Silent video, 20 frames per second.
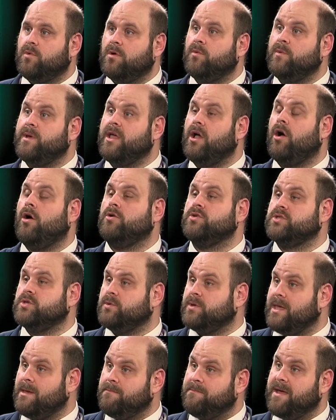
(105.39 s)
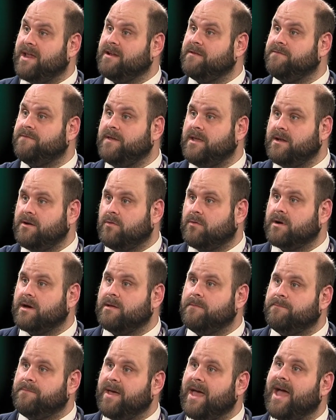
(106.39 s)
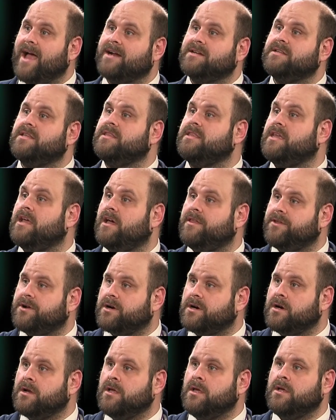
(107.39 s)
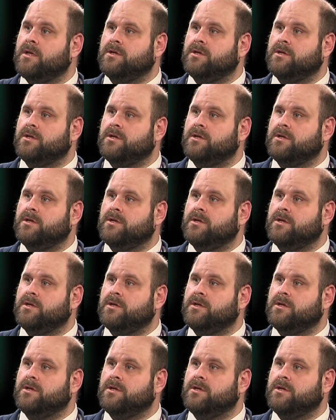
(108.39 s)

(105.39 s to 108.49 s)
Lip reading: Will we also get benefit or impact in the other?